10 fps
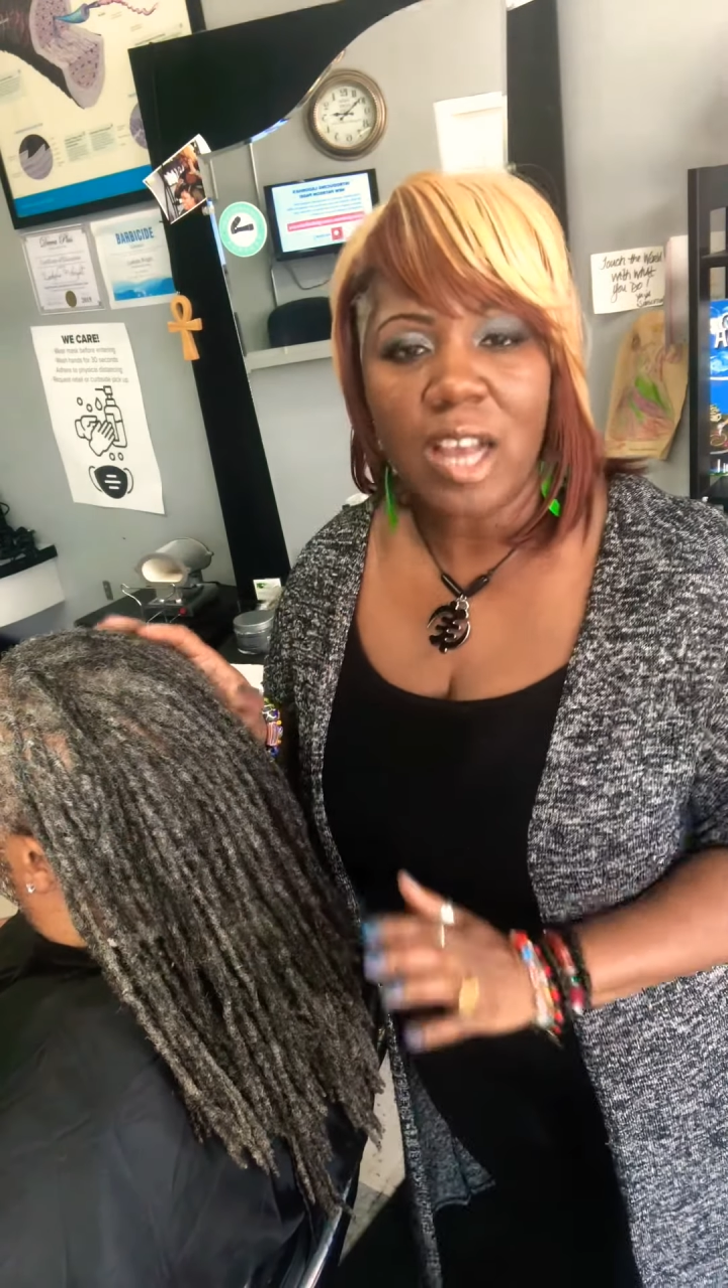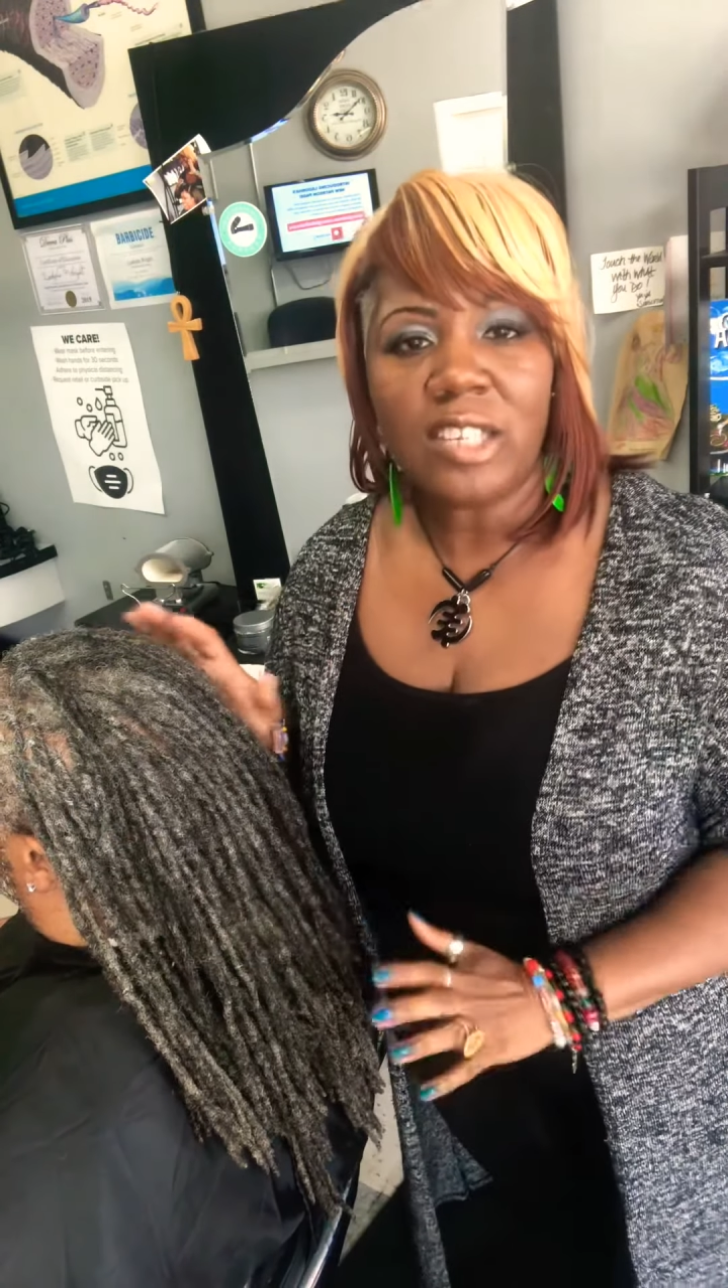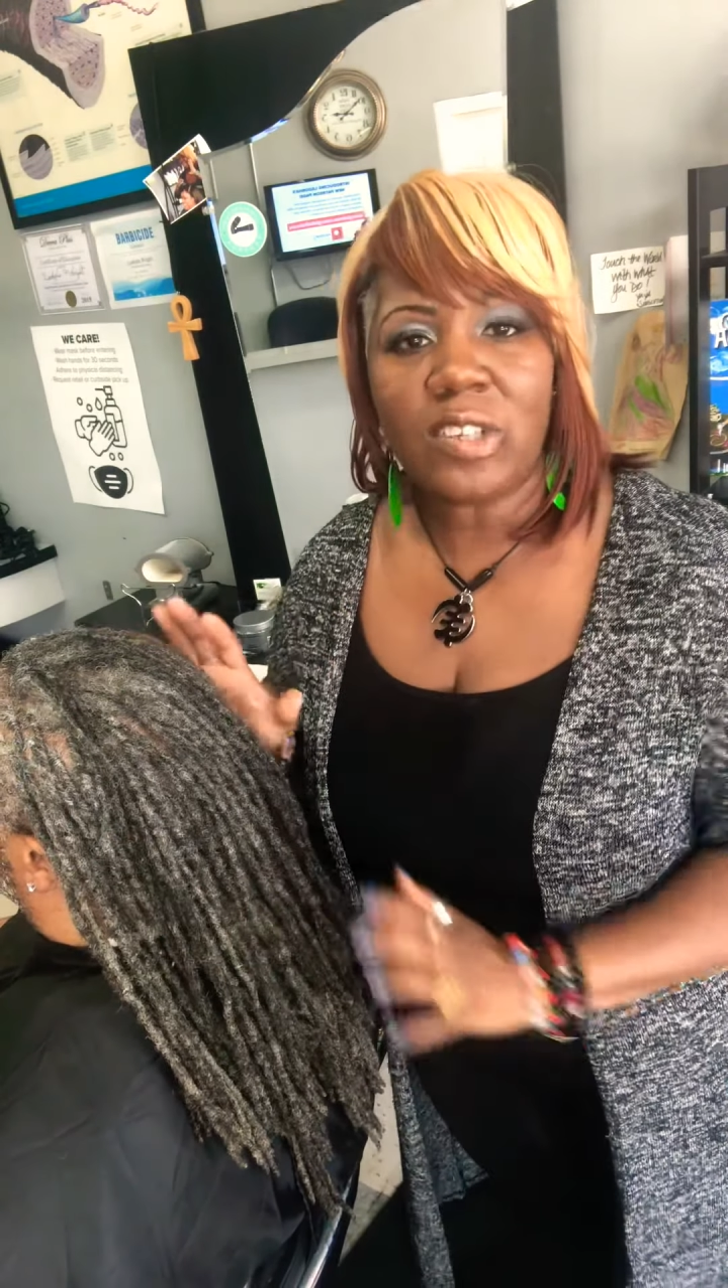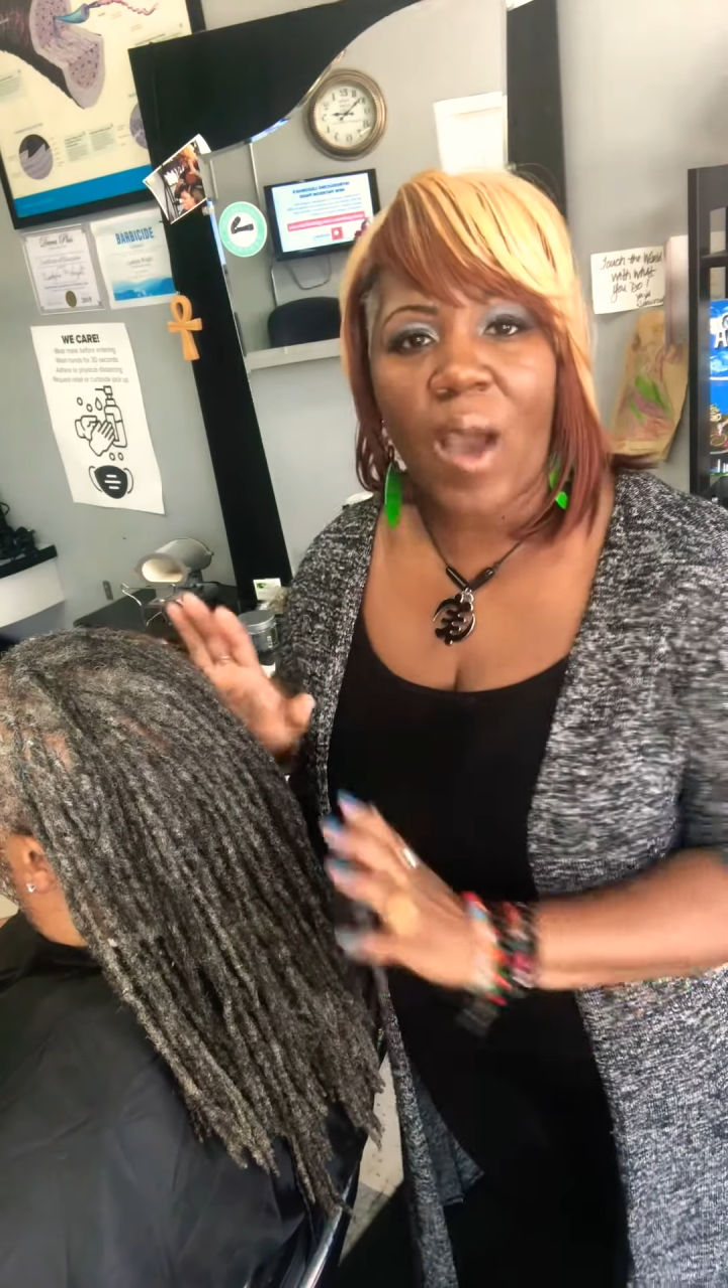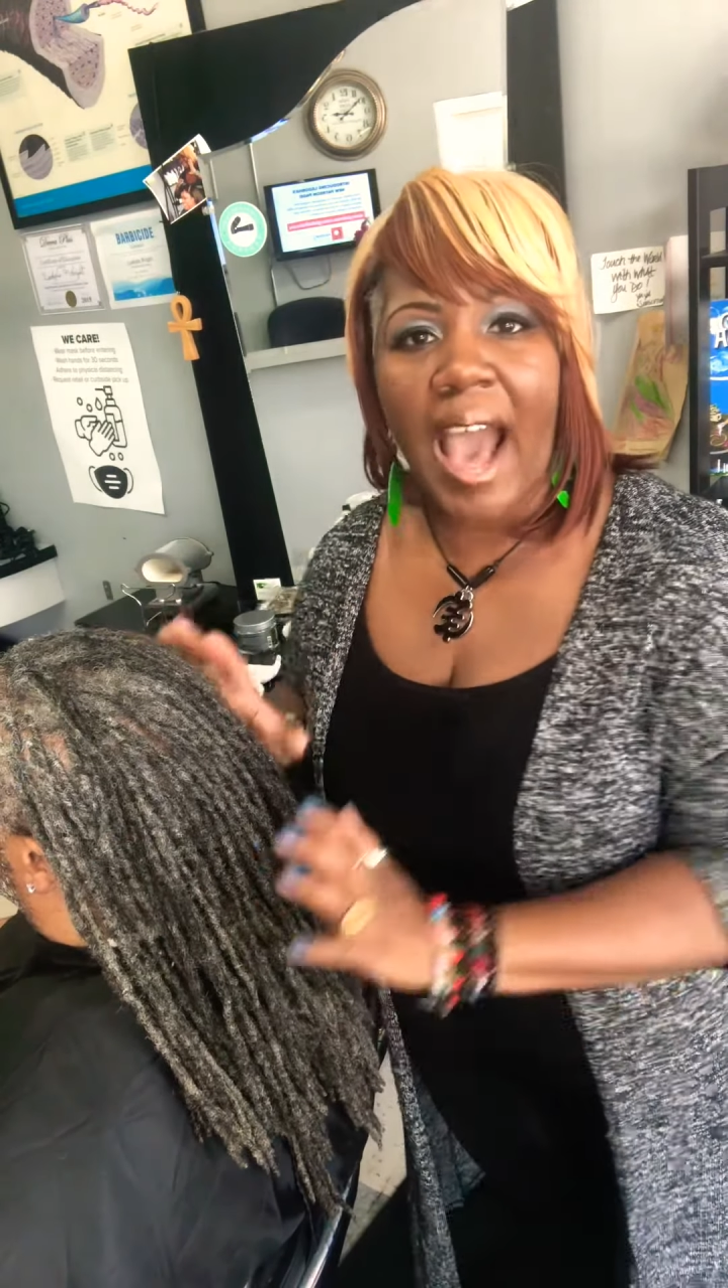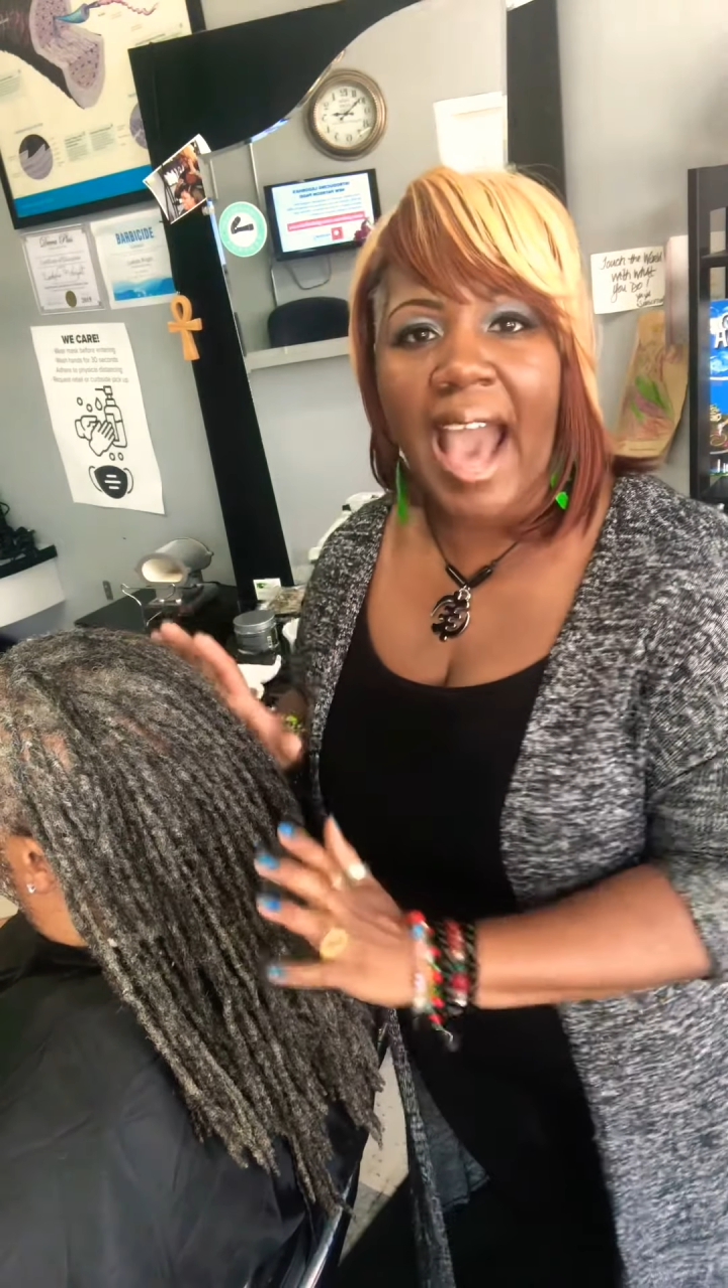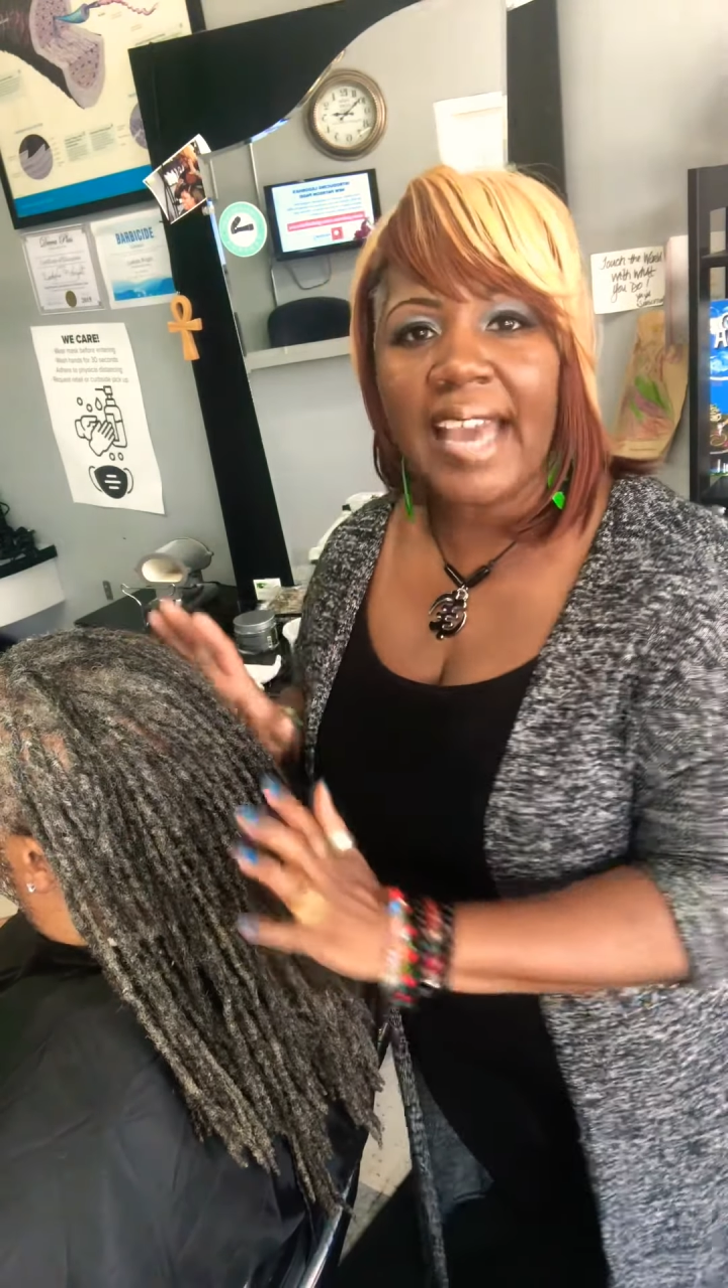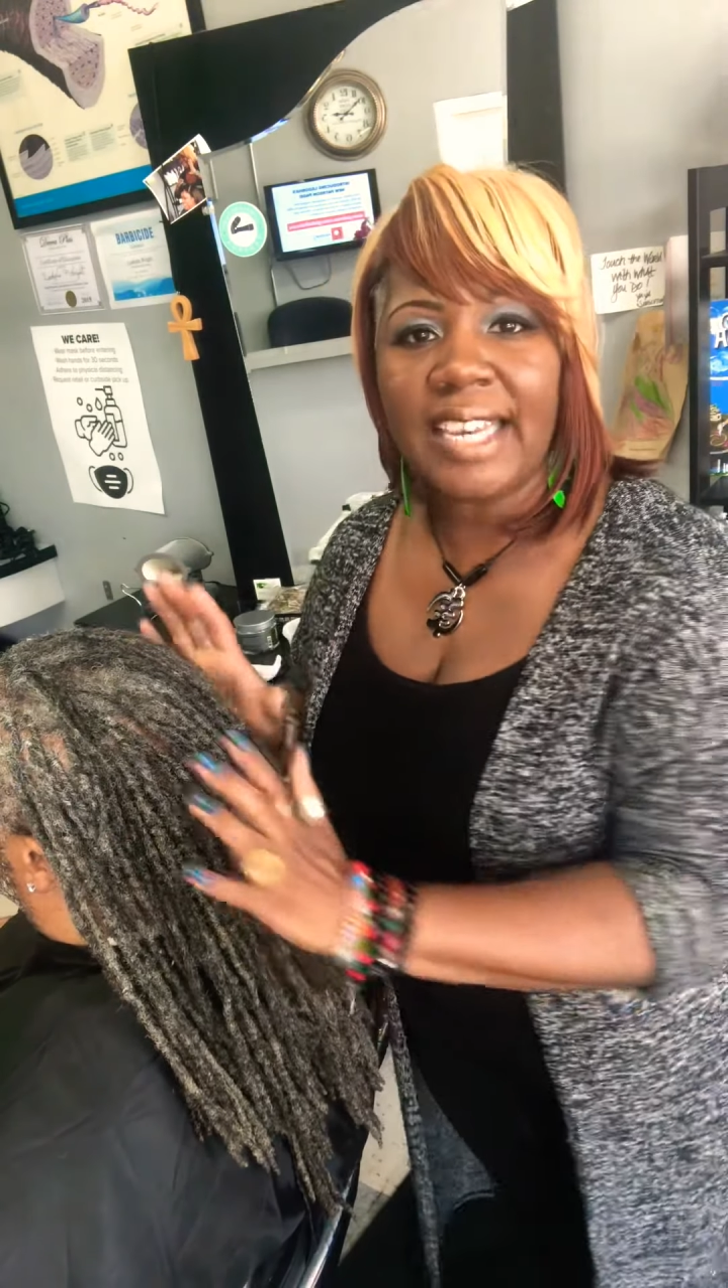So I